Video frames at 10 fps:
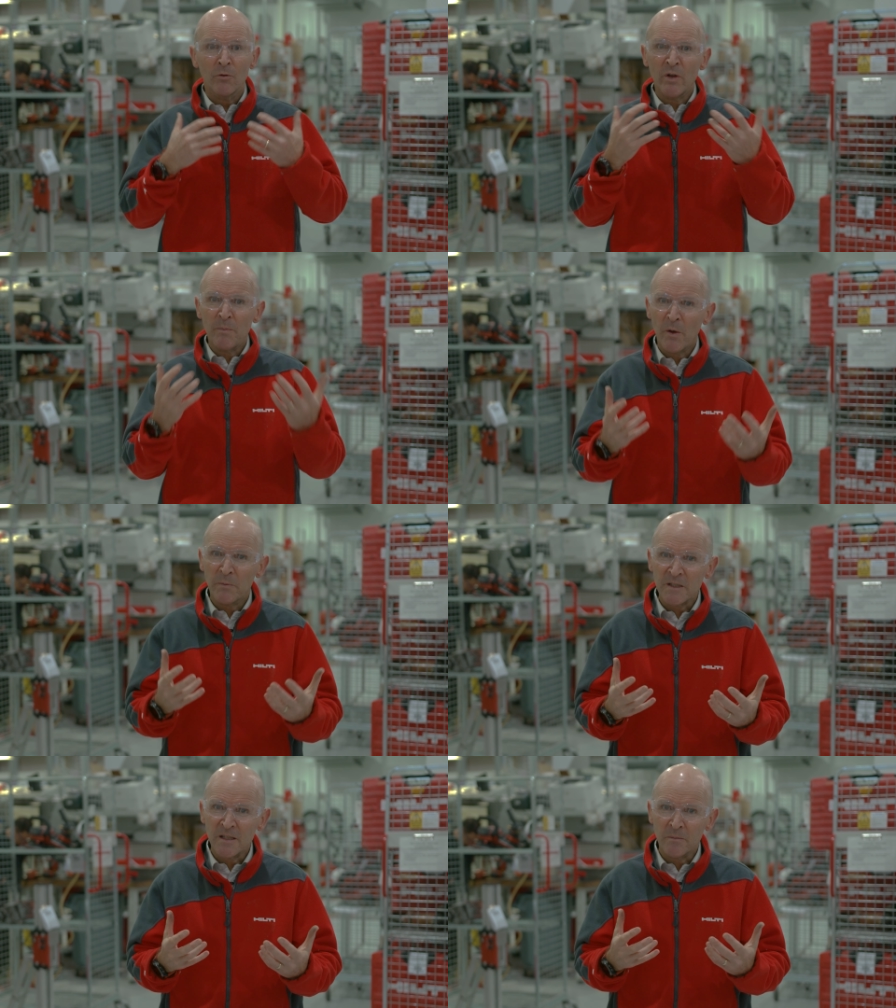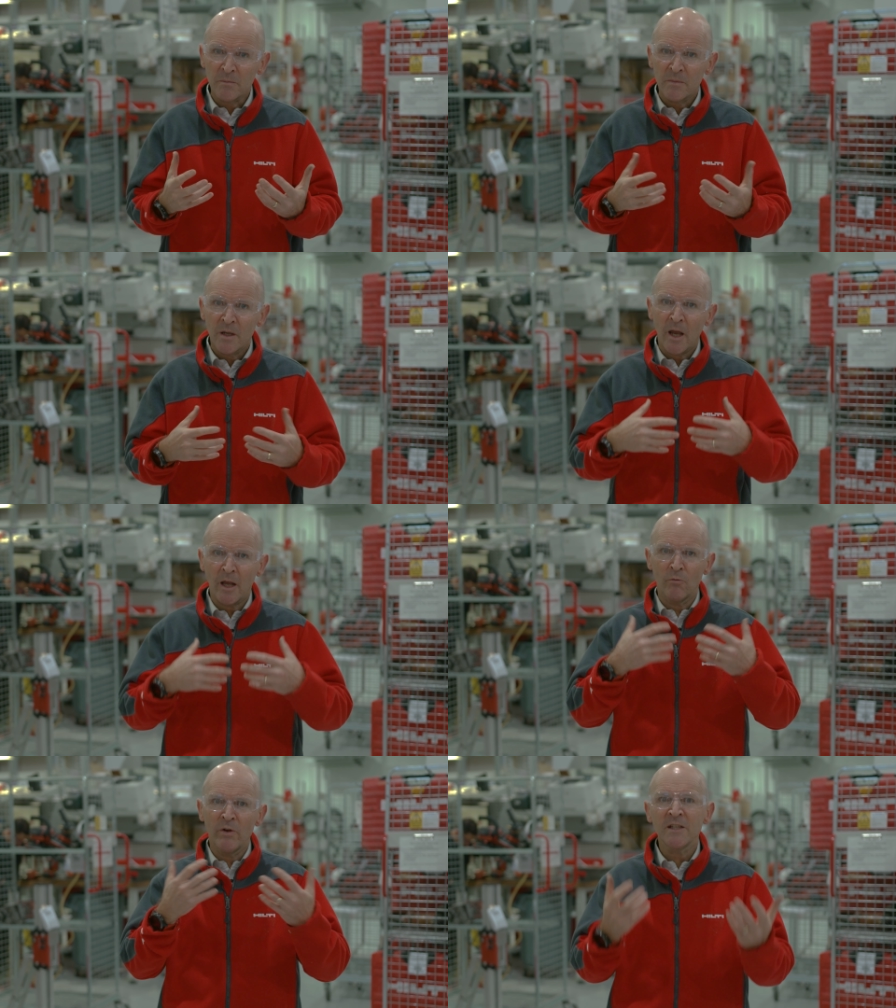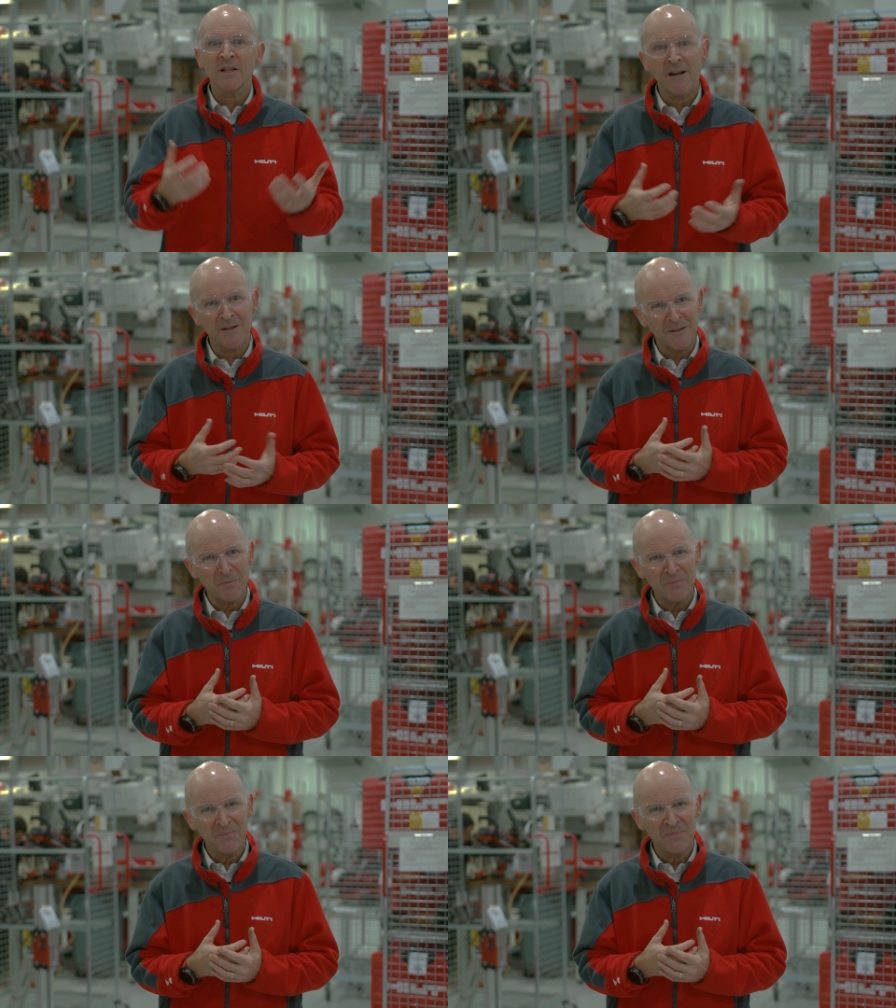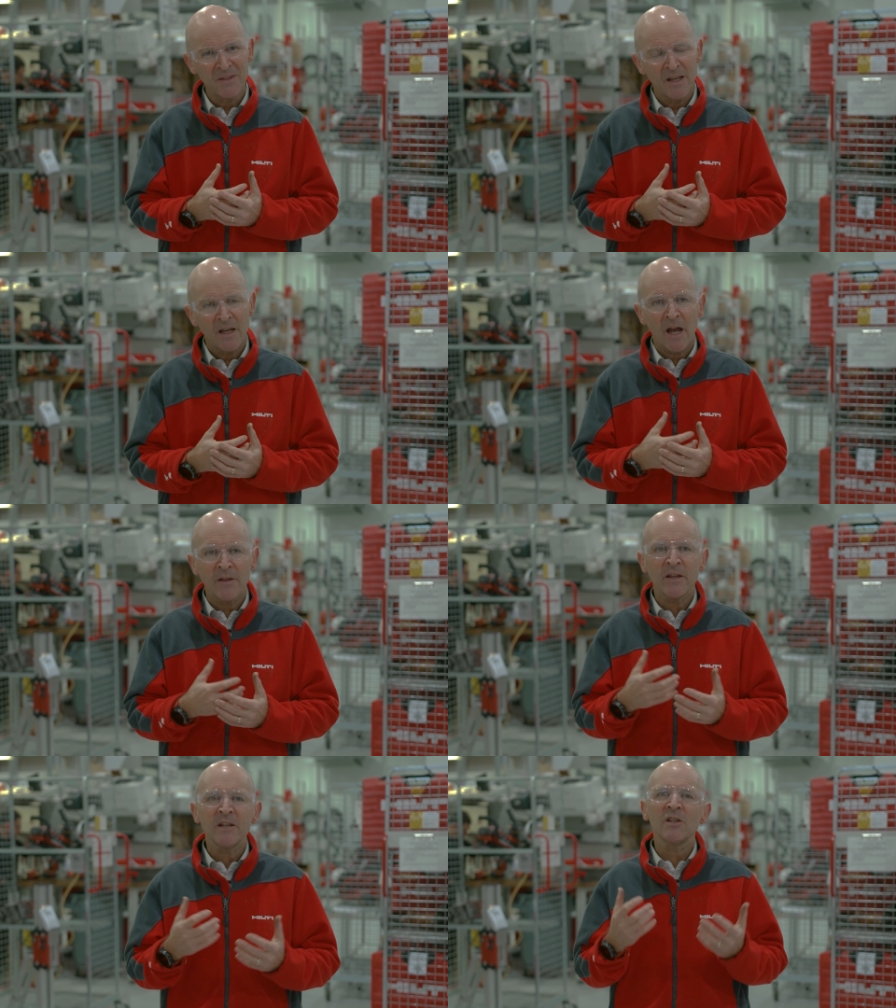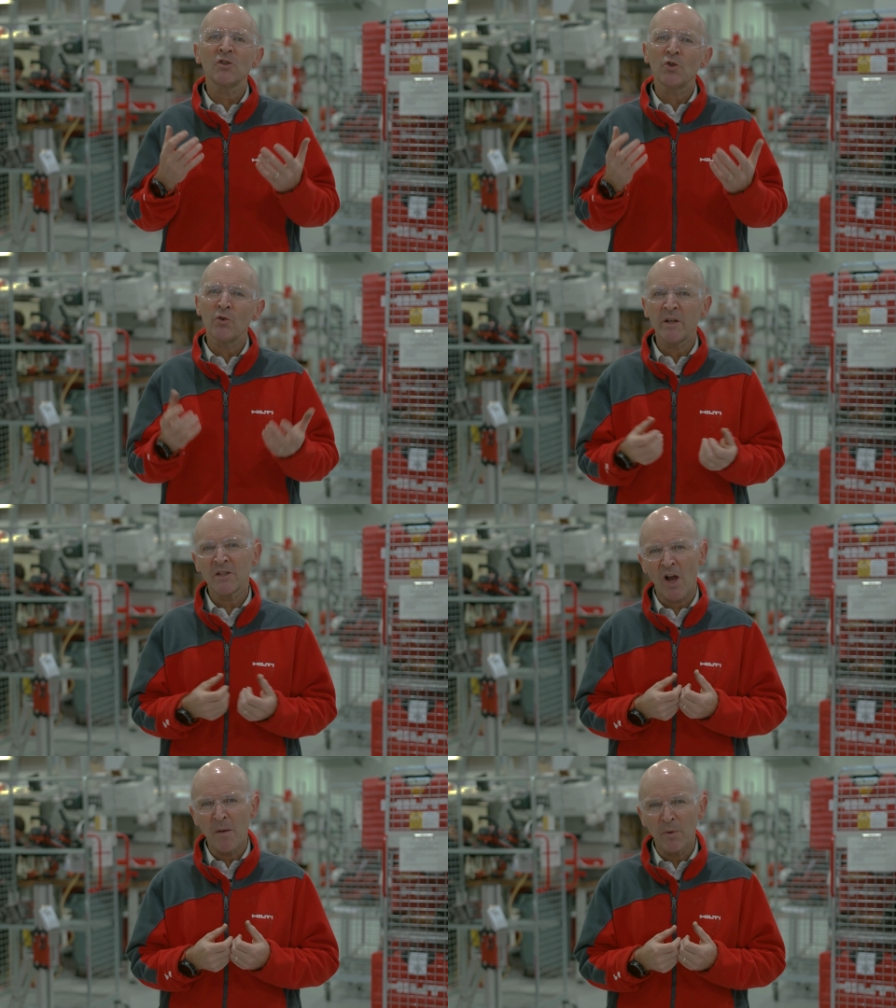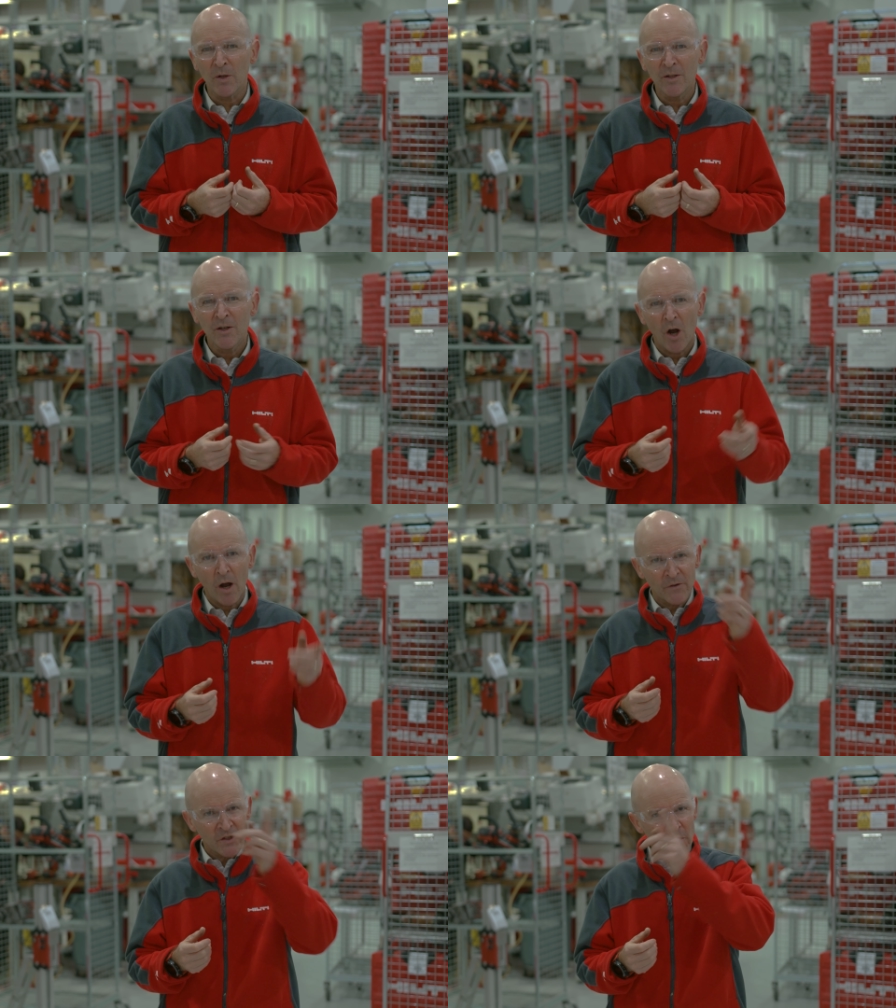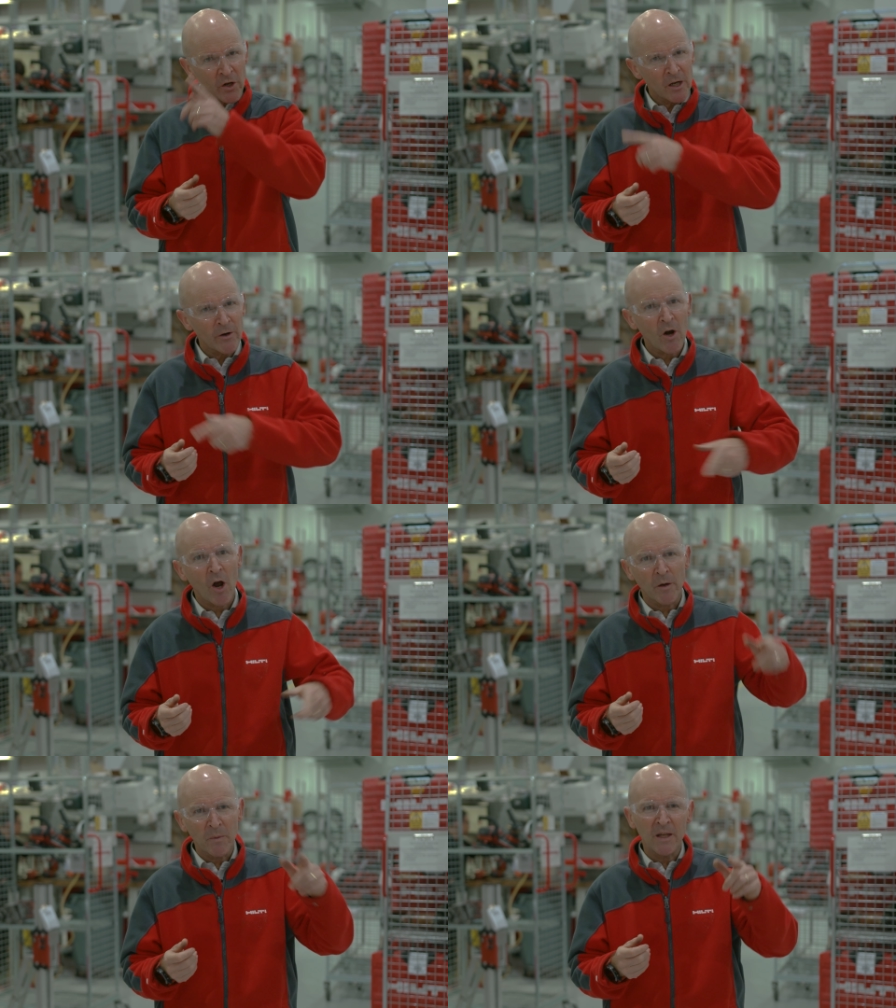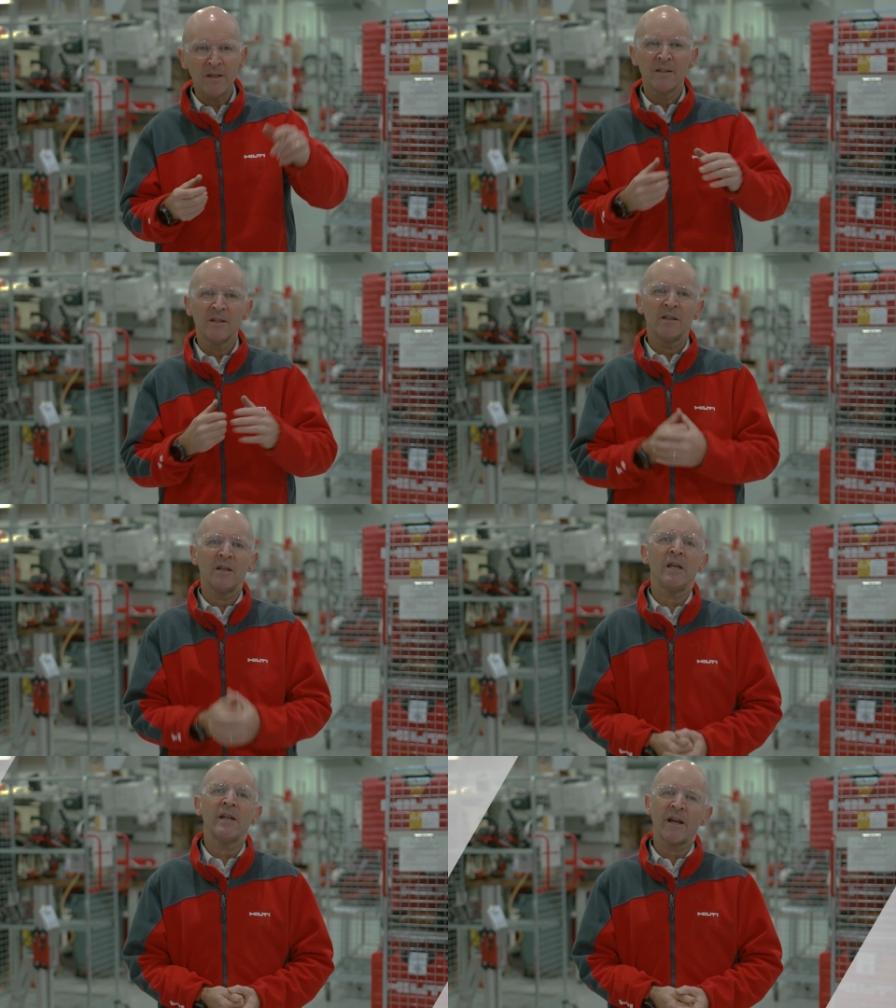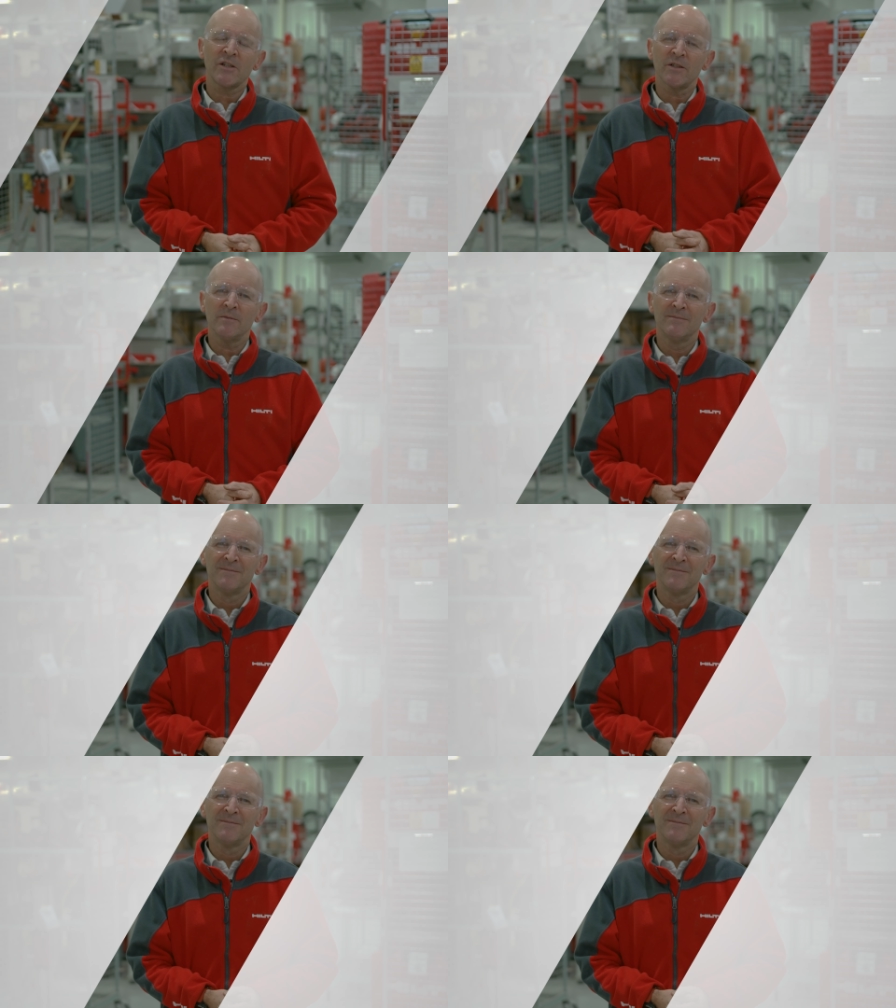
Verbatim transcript: repurpose them and recycle them. And that is a true example of the circular economy in action.